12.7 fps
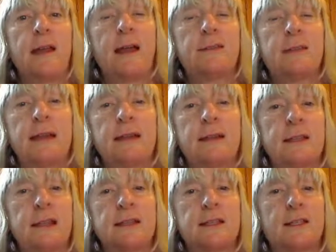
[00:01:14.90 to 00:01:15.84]
And then the
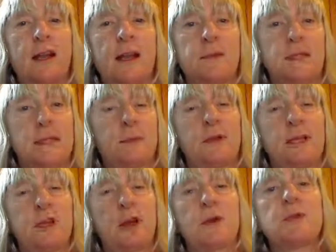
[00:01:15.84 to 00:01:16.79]
next time
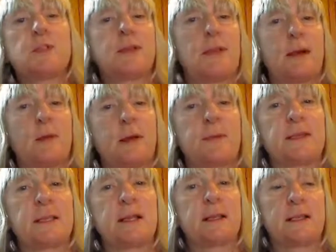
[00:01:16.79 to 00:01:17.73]
somebody goes to that
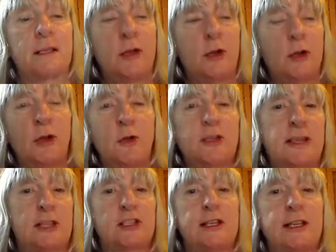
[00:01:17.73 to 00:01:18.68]
website who is
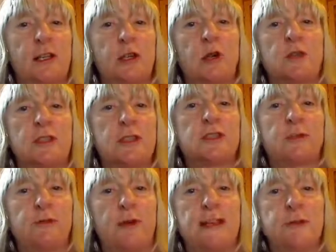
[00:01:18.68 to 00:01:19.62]
actually logged into
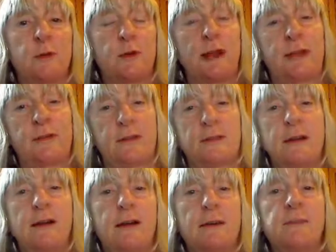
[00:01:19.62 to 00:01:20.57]
Facebook at the
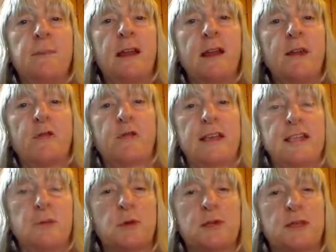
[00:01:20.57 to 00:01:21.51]
time,
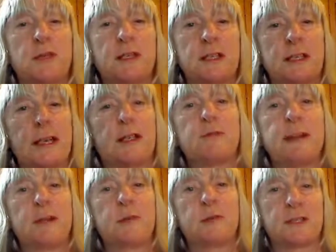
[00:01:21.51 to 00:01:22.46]
Facebook's going to take a
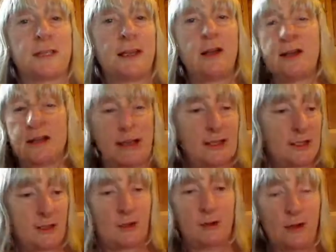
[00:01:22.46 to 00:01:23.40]
record and say, okay,
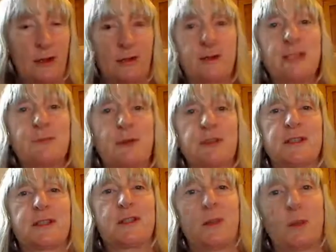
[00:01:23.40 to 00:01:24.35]
so this
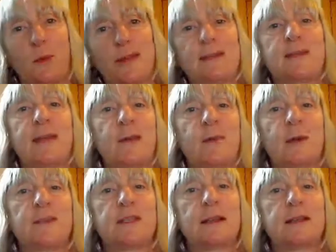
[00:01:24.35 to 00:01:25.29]
person went to that
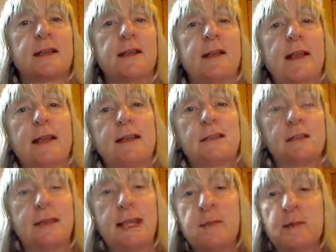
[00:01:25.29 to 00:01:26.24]
website. And it'll
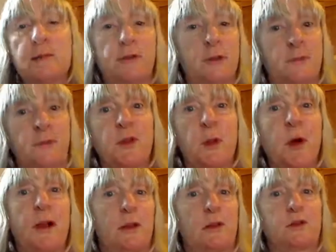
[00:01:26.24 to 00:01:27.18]
keep it for
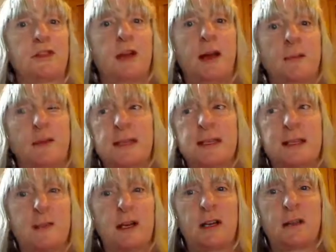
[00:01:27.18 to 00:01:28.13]
quite a long time. I think
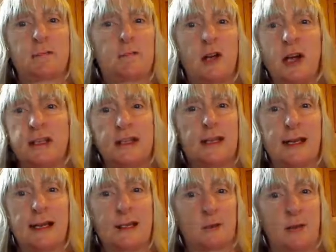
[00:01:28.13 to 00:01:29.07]
something like 90
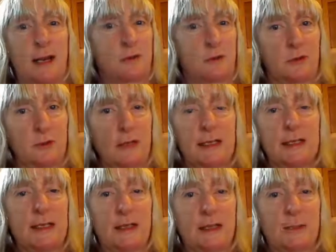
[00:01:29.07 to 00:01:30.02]
days or 120
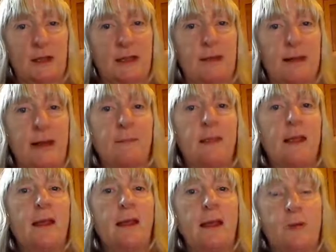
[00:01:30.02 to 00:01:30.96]
days, something like that,
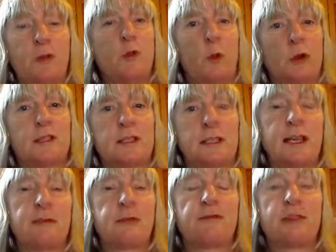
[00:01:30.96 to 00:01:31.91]
if you want it to
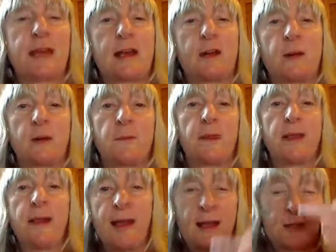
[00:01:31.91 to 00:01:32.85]
keep it for that long.
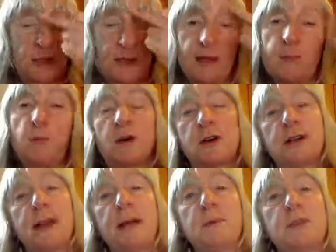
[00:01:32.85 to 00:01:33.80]
And so then what
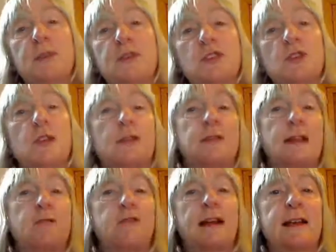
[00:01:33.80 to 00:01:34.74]
can happen is you can
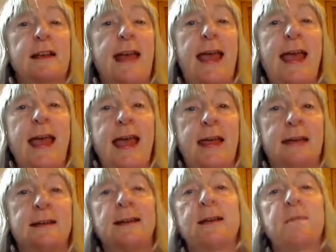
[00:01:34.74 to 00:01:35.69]
then run an
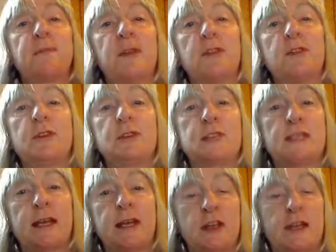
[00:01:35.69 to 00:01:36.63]
ad, and you can
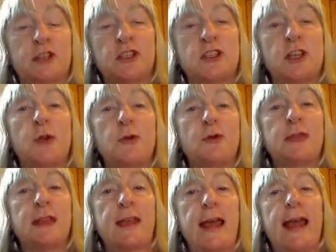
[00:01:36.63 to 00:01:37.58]
say, okay, show
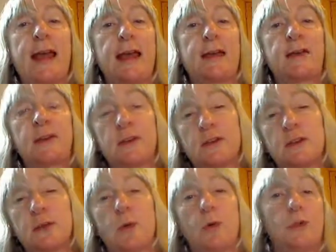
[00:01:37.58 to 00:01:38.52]
the ad
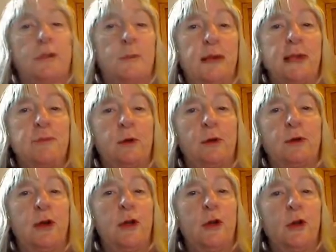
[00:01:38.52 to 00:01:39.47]
to all the
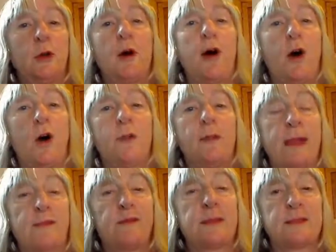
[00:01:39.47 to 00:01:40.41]
people who are on
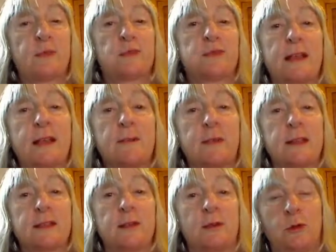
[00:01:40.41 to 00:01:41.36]
that Facebook tracking
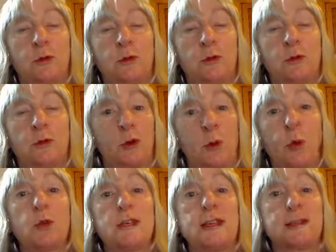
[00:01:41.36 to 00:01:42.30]
pixel, or it's called an
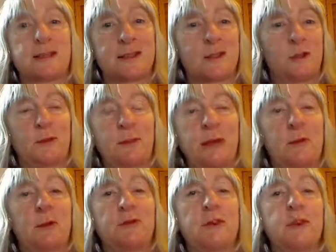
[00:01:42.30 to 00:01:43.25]
audience. All the
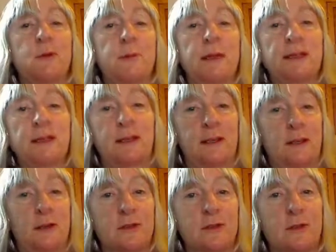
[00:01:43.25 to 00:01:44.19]
people who are in your pixel are
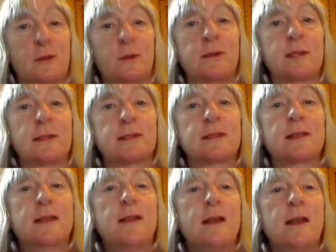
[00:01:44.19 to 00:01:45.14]
known as an audience.
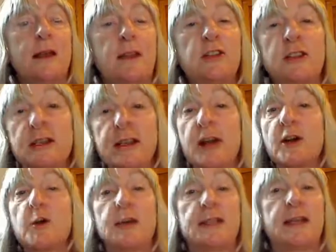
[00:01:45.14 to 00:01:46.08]
And you can
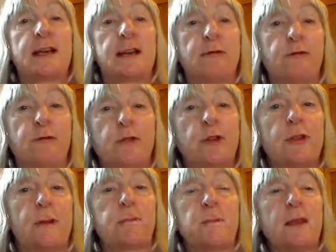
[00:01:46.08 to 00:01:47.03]
narrow it down even
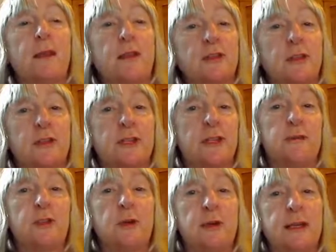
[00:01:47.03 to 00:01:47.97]
further. So to give
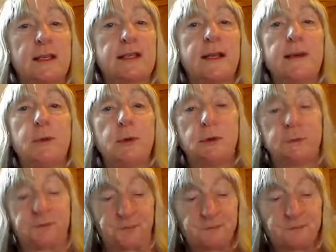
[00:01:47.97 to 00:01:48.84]
you an example,